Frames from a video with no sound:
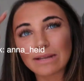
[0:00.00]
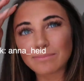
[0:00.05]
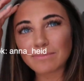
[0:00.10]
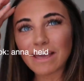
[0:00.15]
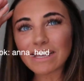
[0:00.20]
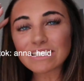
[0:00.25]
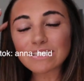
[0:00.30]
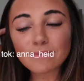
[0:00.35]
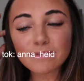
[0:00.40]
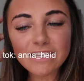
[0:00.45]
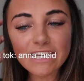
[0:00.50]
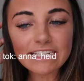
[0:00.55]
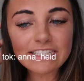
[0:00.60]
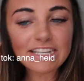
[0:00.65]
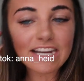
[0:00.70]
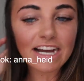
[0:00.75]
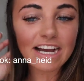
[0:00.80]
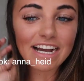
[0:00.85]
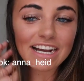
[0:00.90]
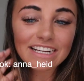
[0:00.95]
Made some
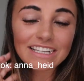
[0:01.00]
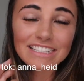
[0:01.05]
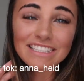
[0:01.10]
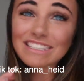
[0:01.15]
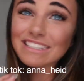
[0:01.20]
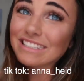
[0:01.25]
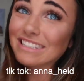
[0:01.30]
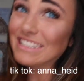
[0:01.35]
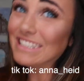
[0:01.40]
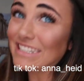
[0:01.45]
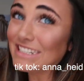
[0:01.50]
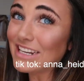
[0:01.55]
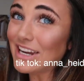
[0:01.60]
TikToks, you